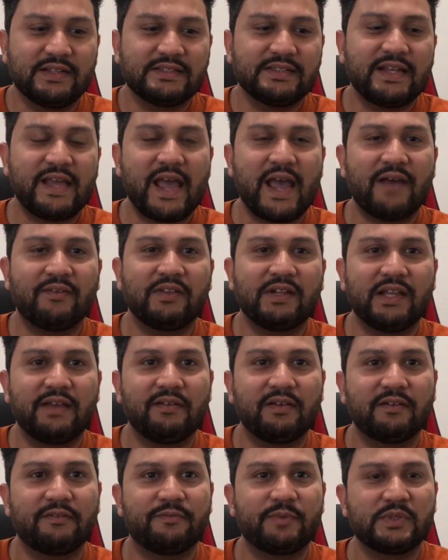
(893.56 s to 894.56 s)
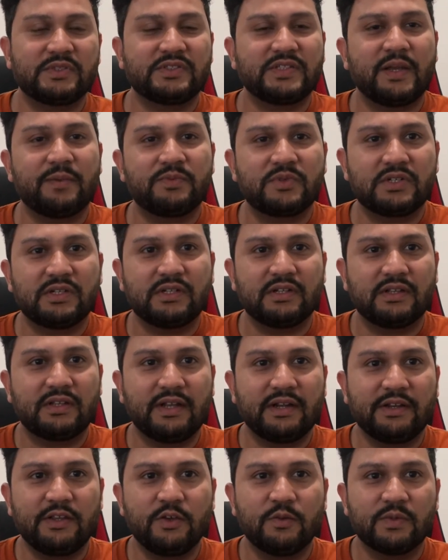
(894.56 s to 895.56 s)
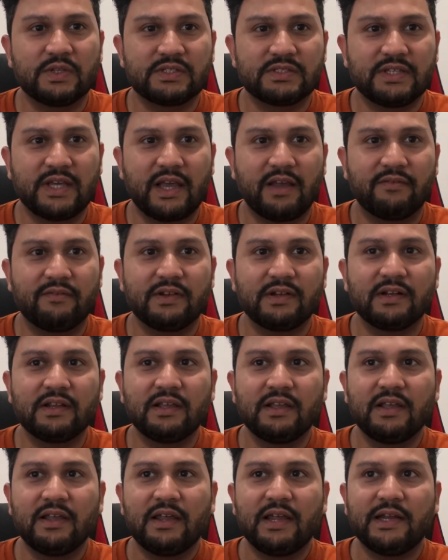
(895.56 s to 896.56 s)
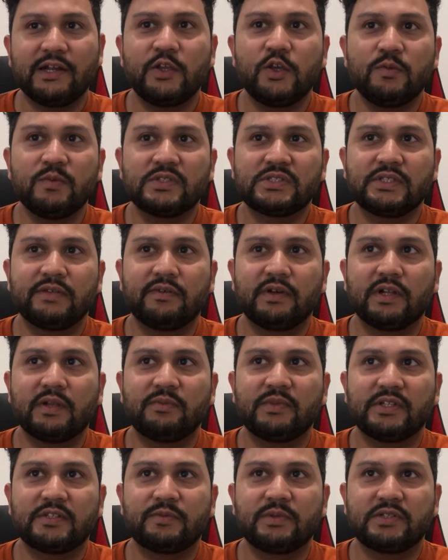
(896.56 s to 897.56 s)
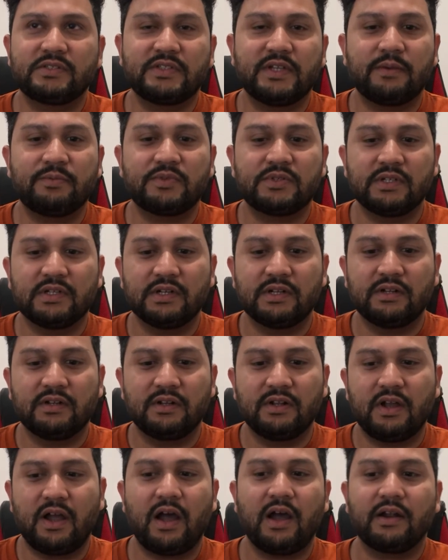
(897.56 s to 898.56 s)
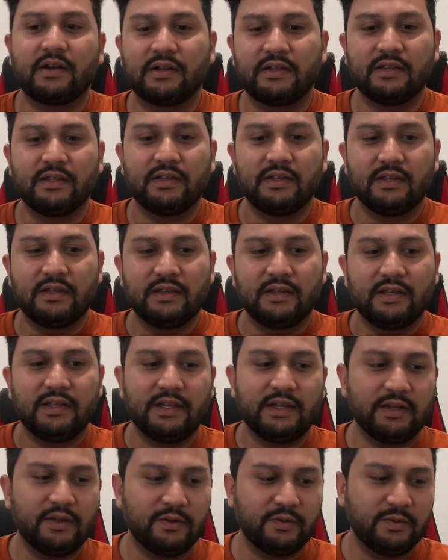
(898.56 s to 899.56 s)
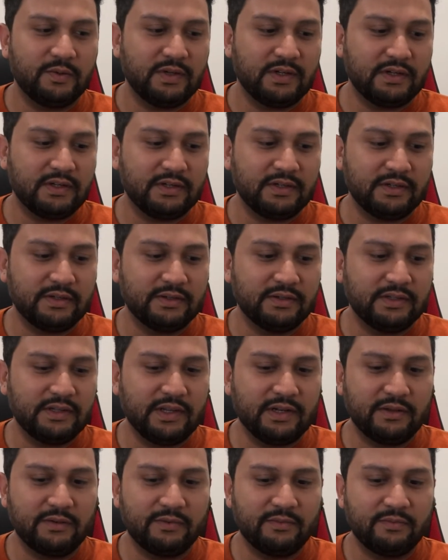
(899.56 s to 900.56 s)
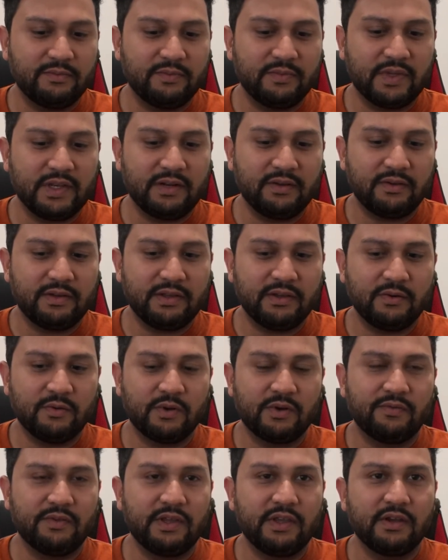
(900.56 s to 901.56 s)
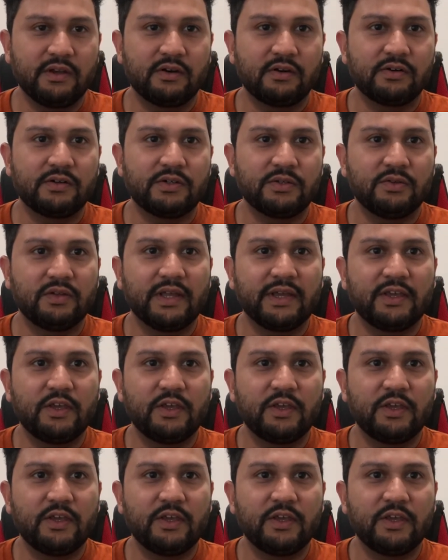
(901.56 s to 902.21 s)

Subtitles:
have the level of perception that humans have. And And humans develop this perception not over a year or two. Like